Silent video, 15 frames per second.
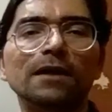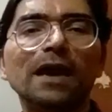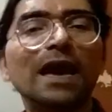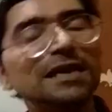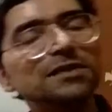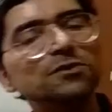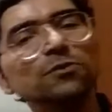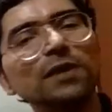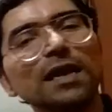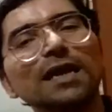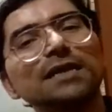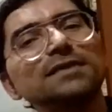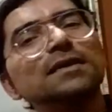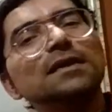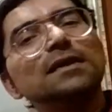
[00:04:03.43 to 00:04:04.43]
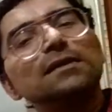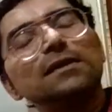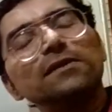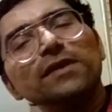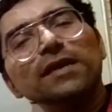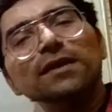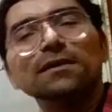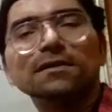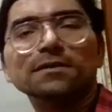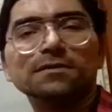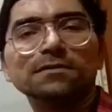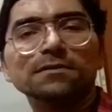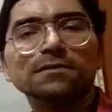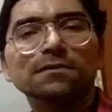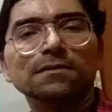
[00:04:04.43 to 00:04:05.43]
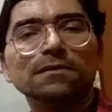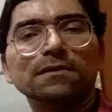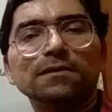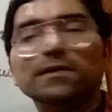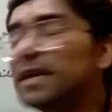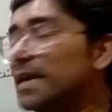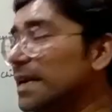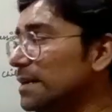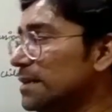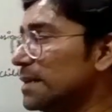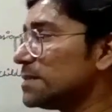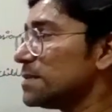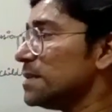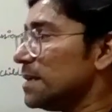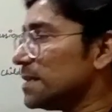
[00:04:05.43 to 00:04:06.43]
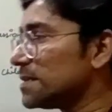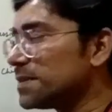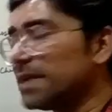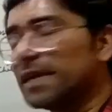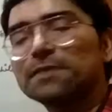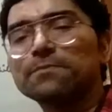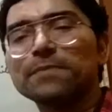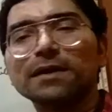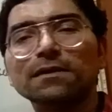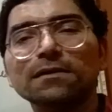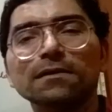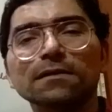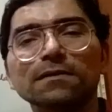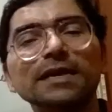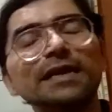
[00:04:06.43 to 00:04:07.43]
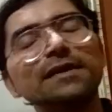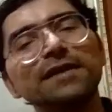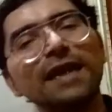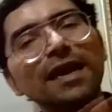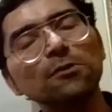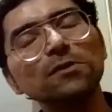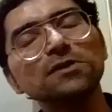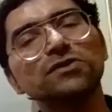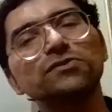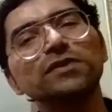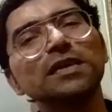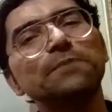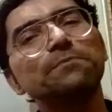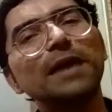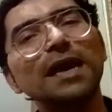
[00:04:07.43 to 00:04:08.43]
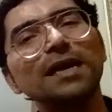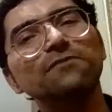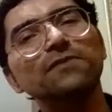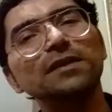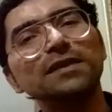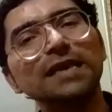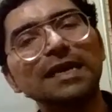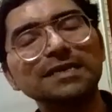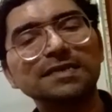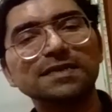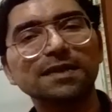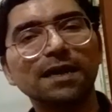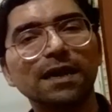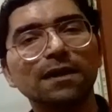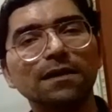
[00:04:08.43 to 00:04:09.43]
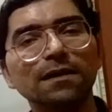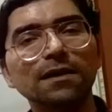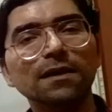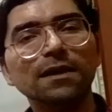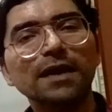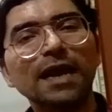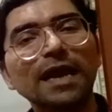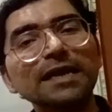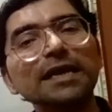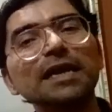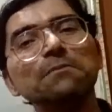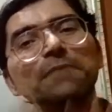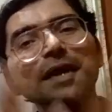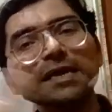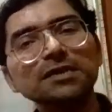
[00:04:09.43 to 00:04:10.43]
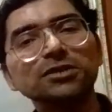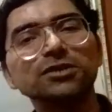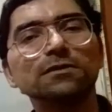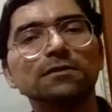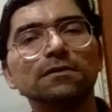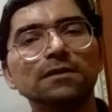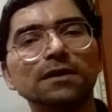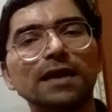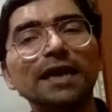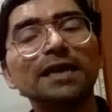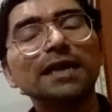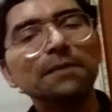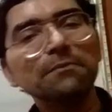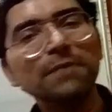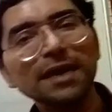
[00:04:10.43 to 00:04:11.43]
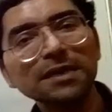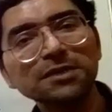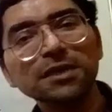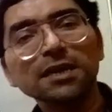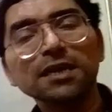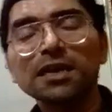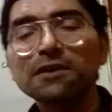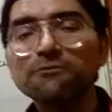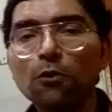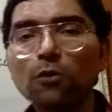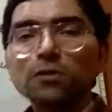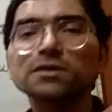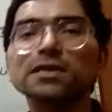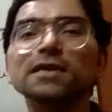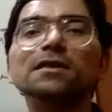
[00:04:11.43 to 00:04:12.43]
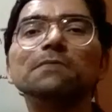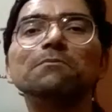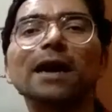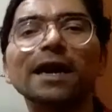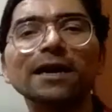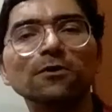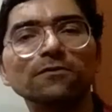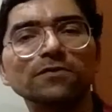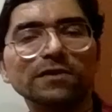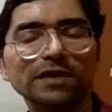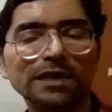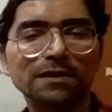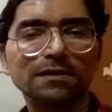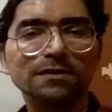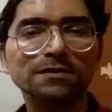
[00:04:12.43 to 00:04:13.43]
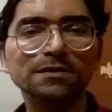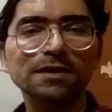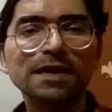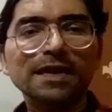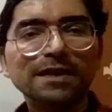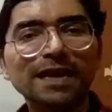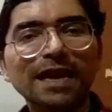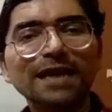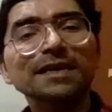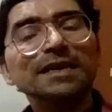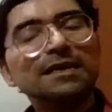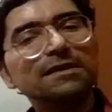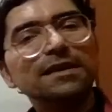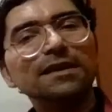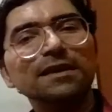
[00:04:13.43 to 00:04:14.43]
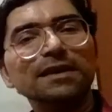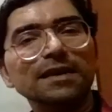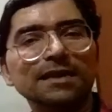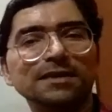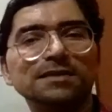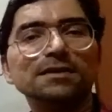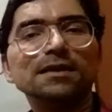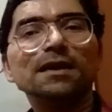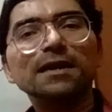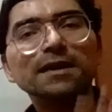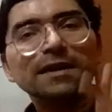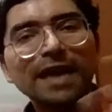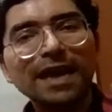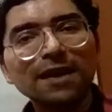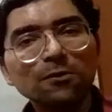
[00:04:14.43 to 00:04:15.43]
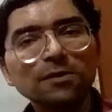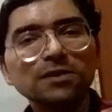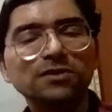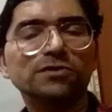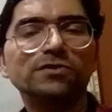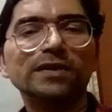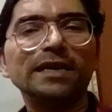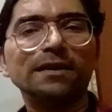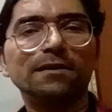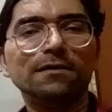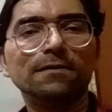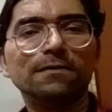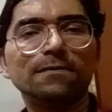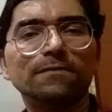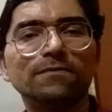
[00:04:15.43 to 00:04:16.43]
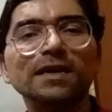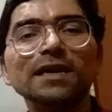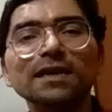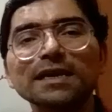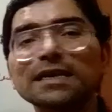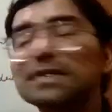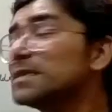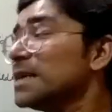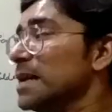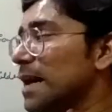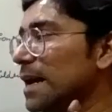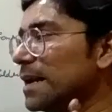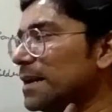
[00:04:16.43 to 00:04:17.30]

As soon as the readers read this statement, that narrow street packed with lead sky, an image evokes in the mind of the readers that there is a narrow street that is